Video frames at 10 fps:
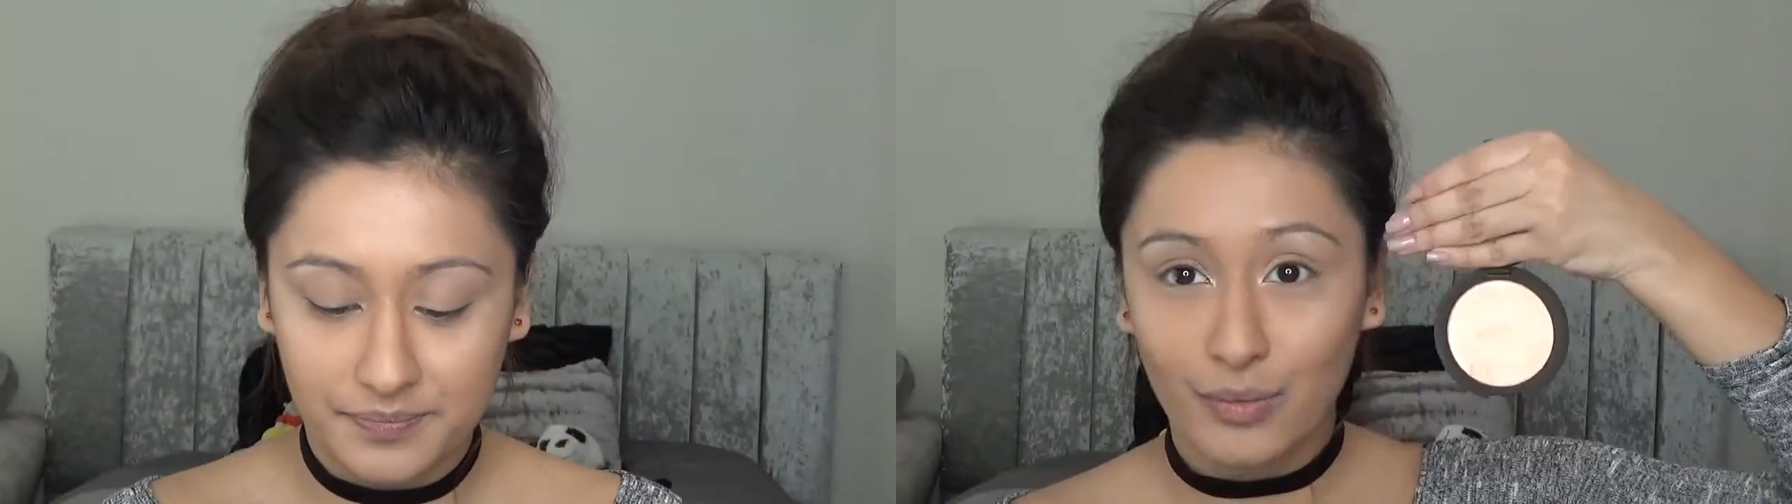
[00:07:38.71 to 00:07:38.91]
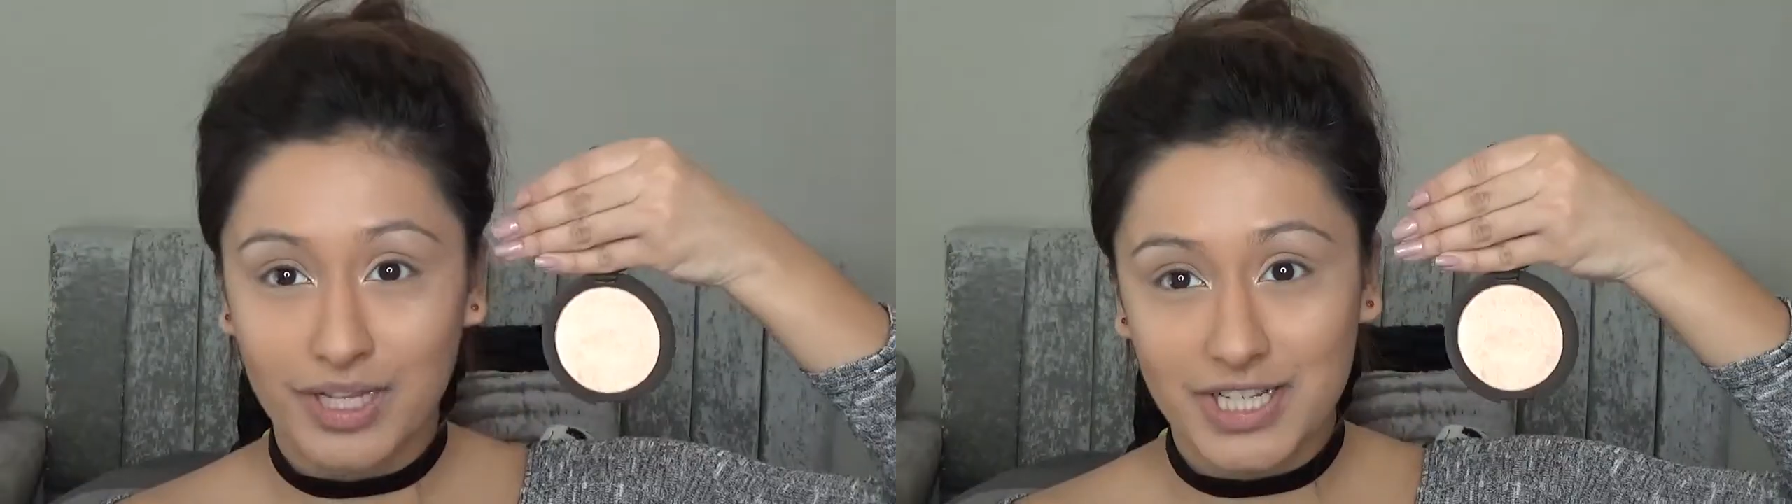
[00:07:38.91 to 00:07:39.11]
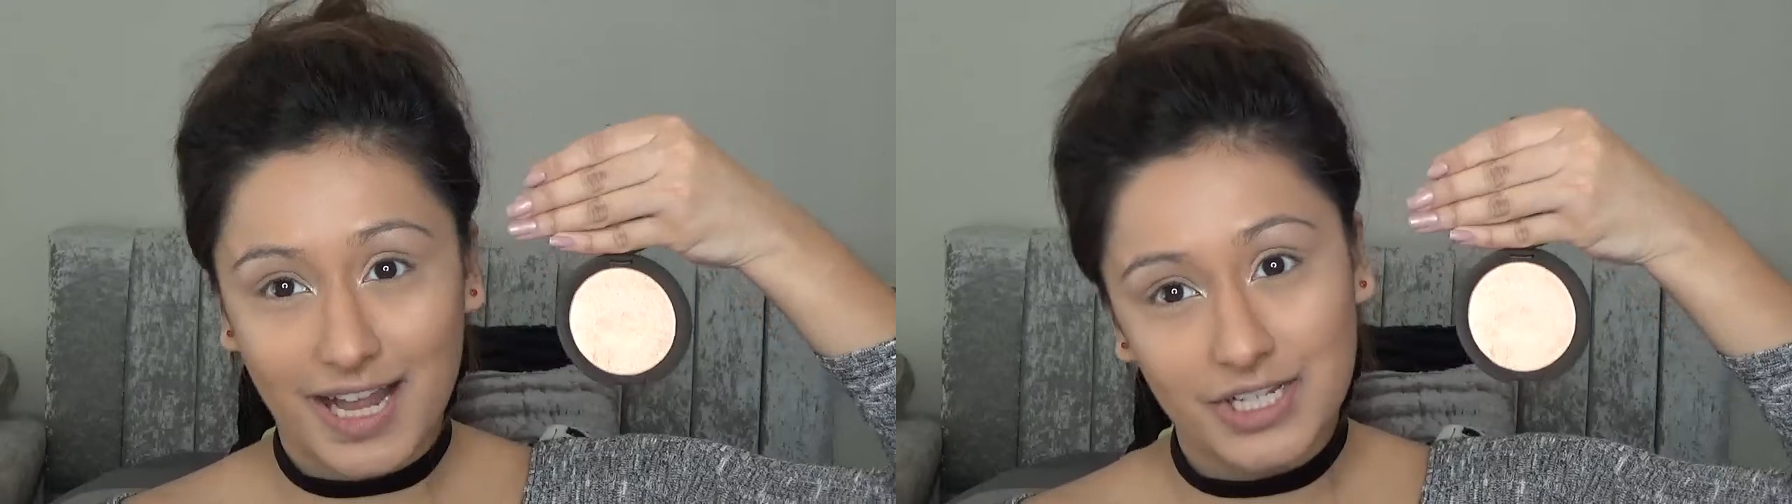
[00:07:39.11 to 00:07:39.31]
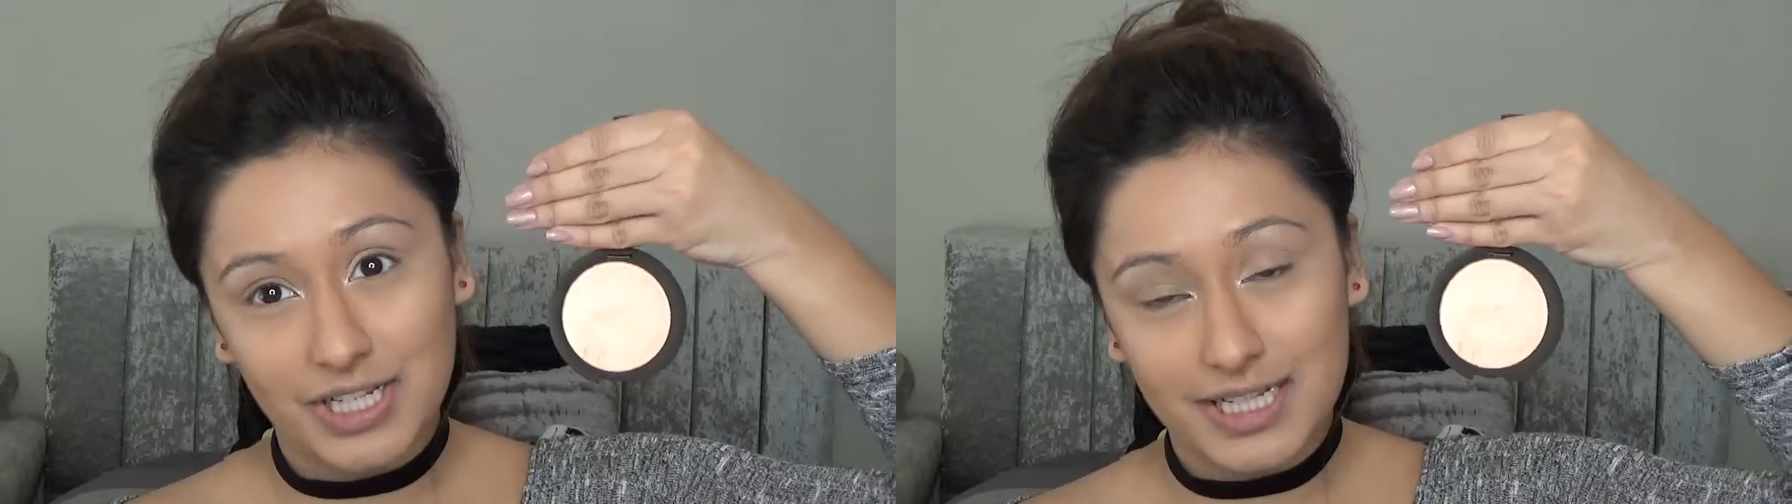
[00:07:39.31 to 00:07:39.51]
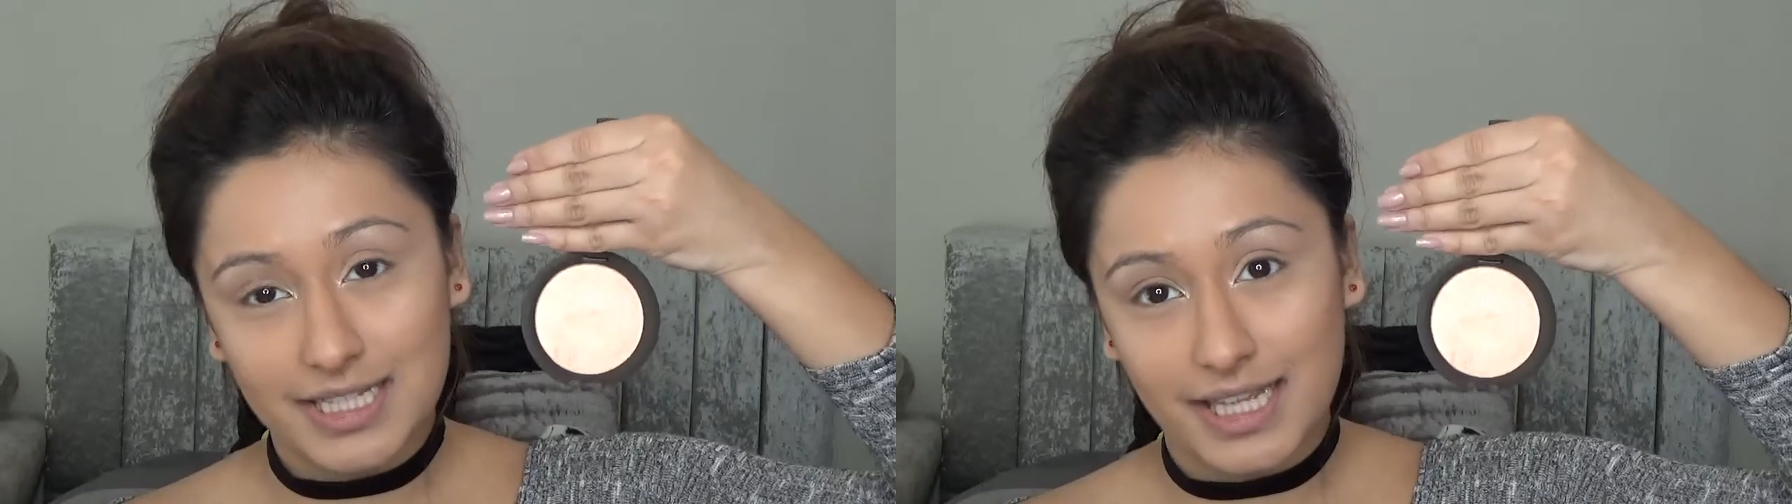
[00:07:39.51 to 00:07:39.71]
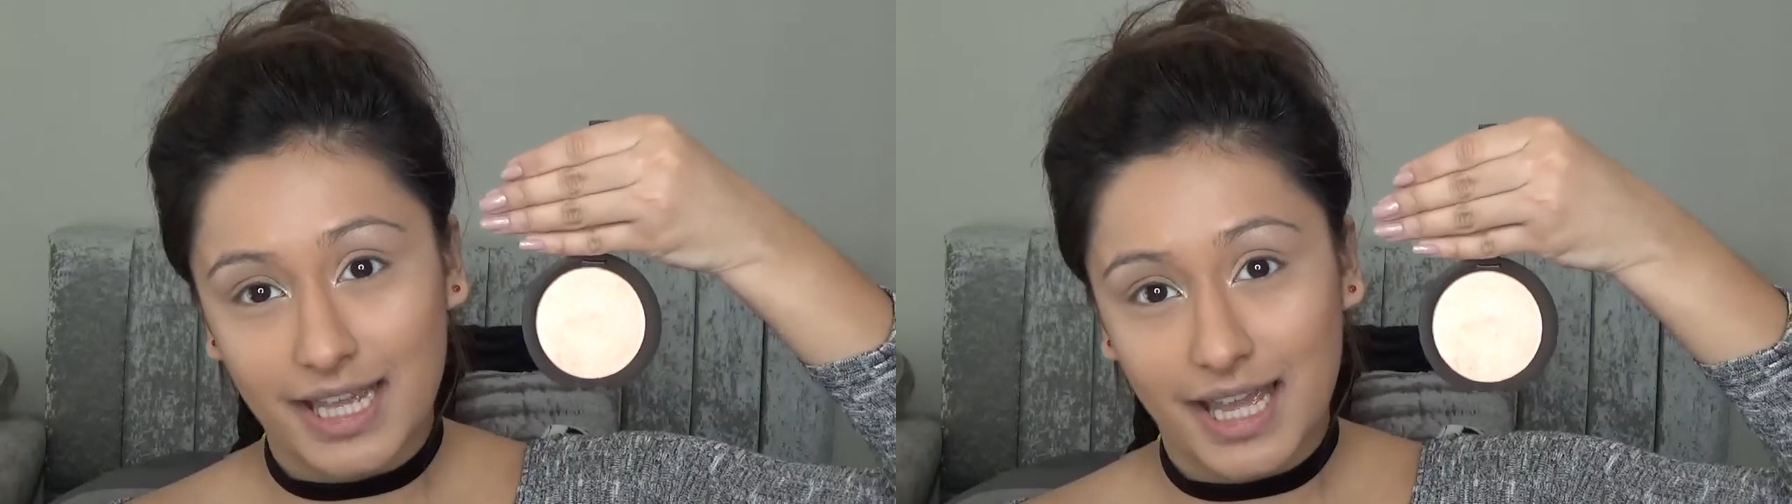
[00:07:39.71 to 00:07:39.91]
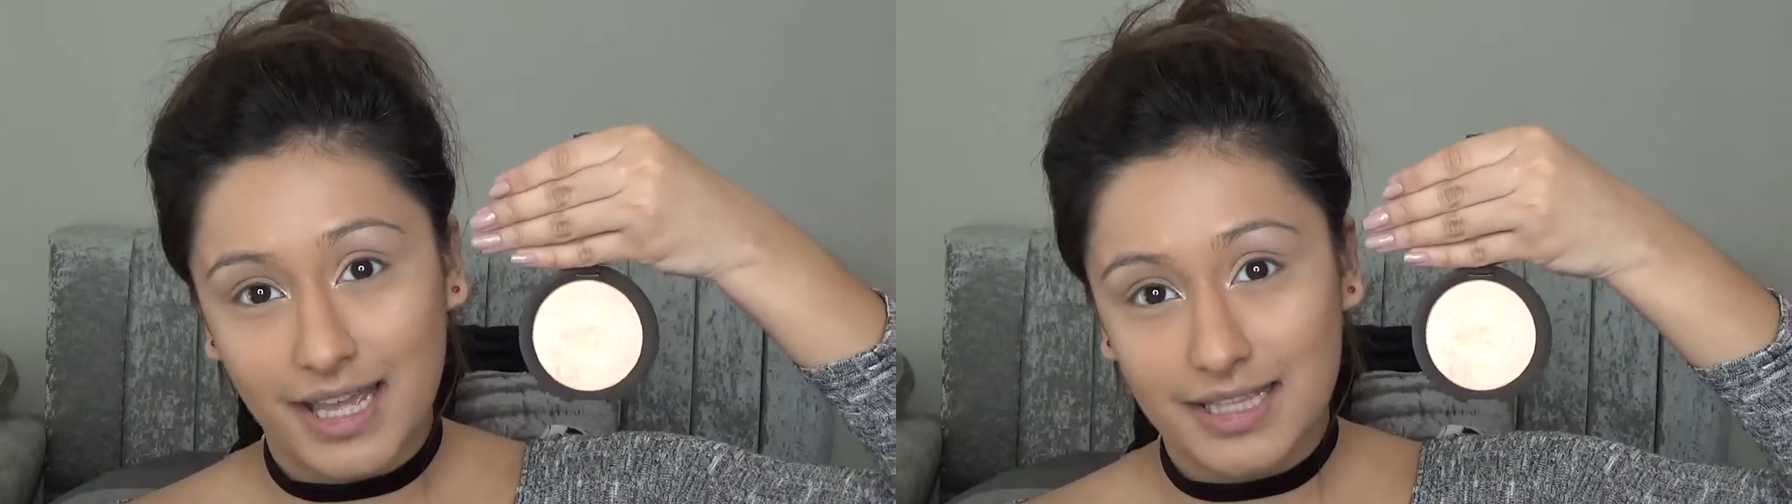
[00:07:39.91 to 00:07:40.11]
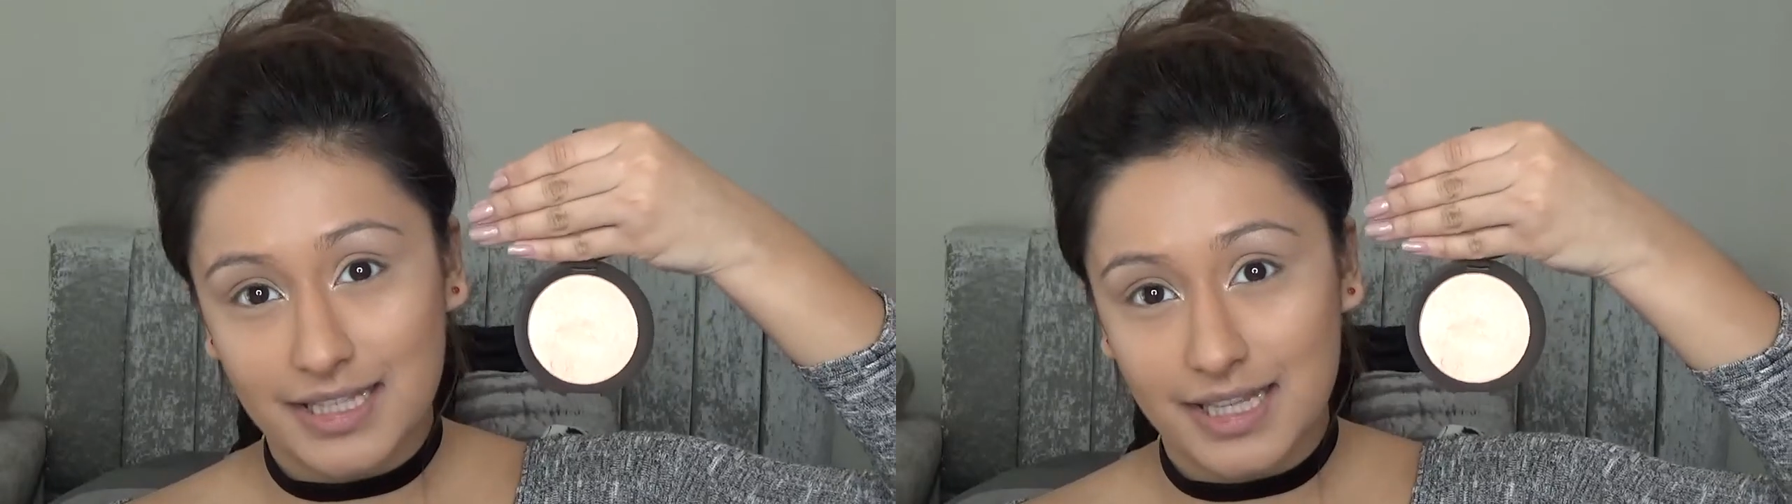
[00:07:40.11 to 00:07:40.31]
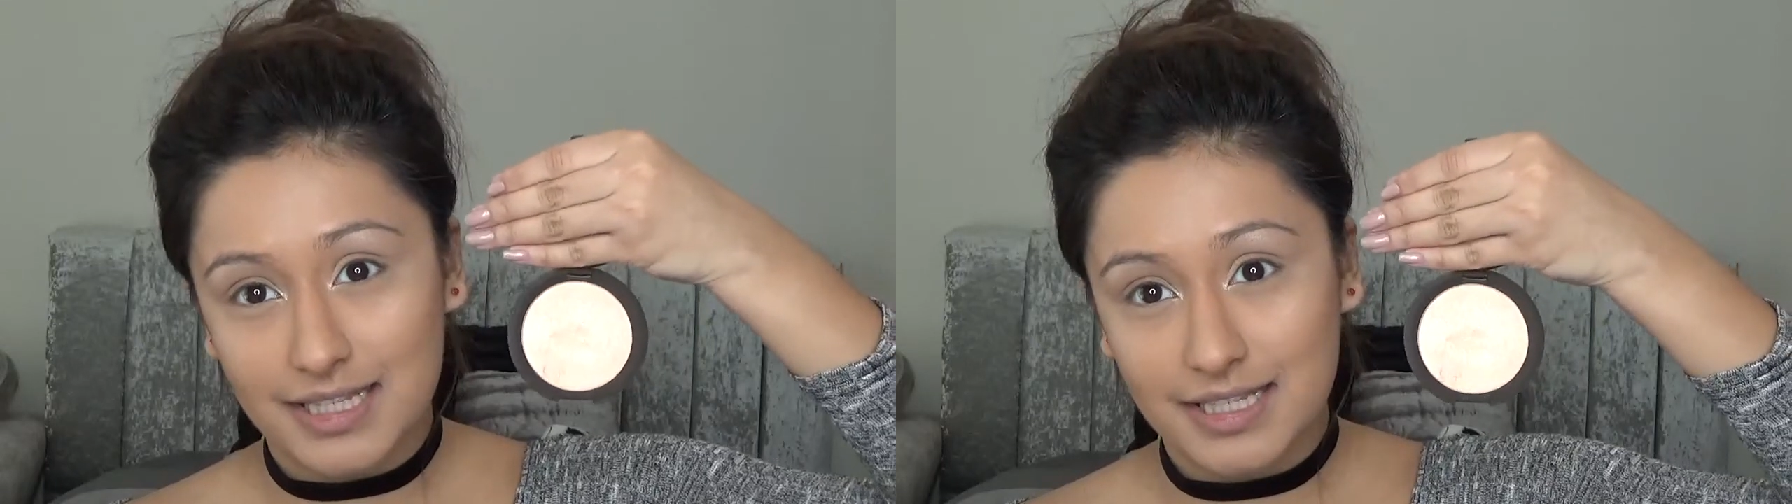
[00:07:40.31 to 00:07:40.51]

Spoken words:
which as you can see is this